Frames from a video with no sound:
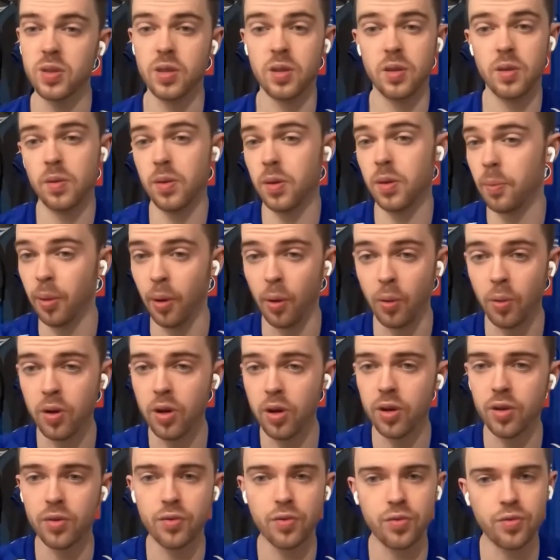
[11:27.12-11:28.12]
the bulk
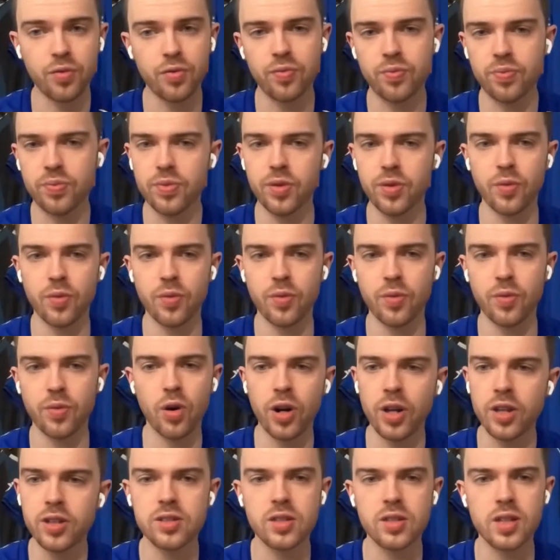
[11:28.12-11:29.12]
of the run
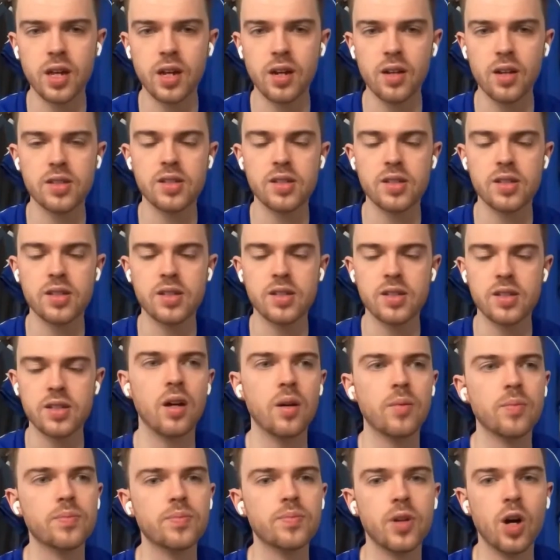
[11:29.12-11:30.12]
into the end of the season.
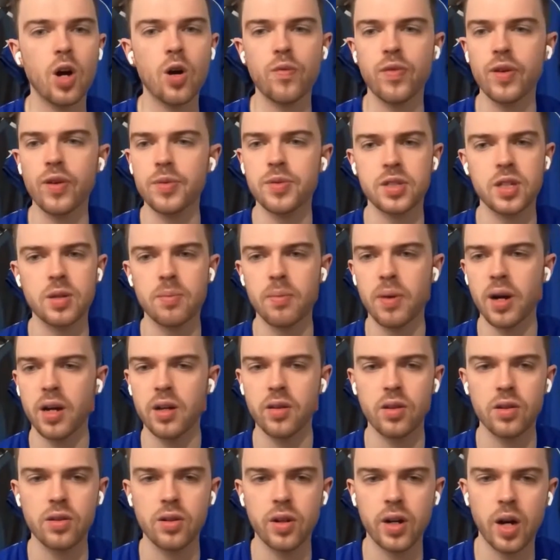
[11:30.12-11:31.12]
Hopefully we see him back in
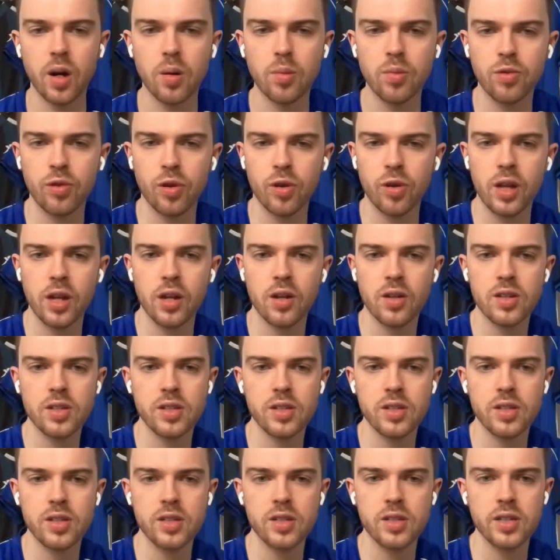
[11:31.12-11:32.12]
the dugout before the end of the
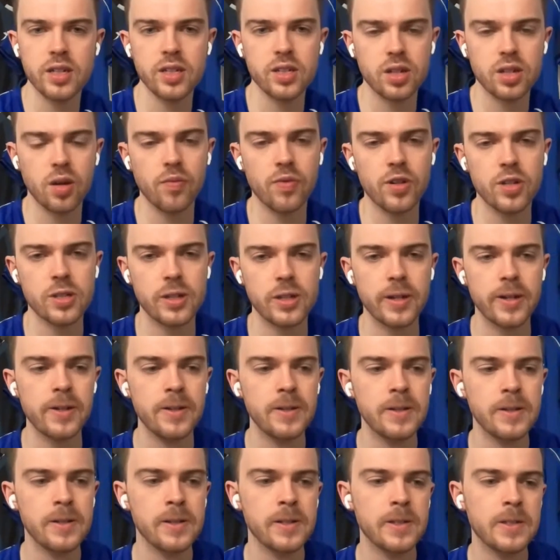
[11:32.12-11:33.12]
season, obviously.
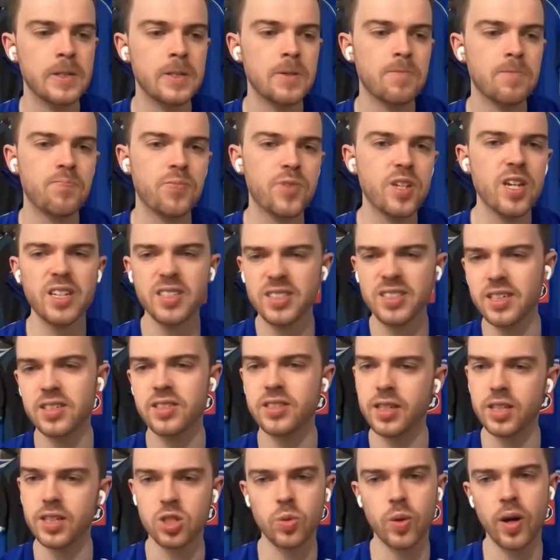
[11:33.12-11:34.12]
It says 6
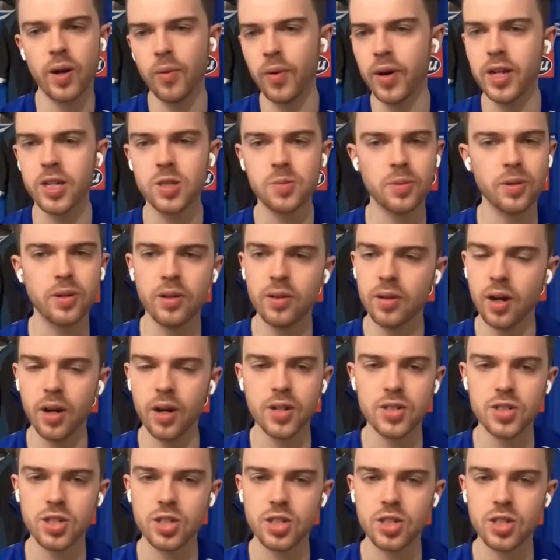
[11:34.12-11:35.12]
to 8 weeks, but I
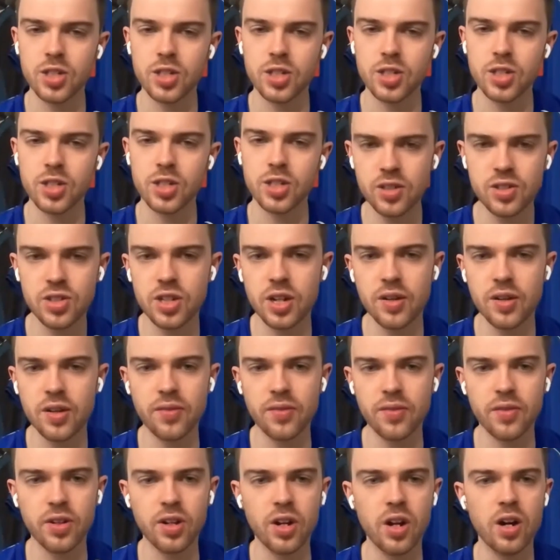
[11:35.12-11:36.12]
assume with these
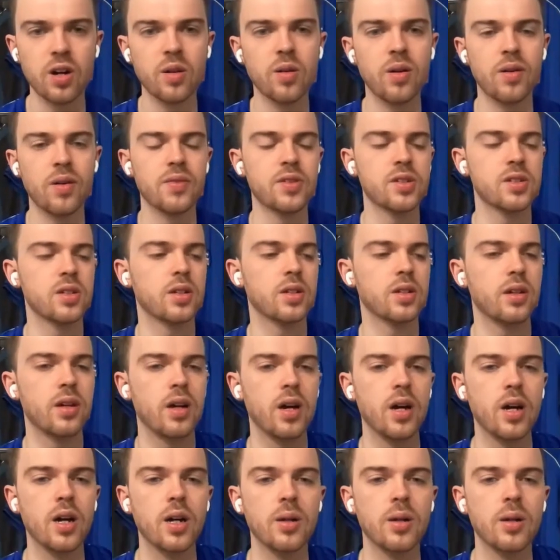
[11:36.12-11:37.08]
things, you never know, obviously.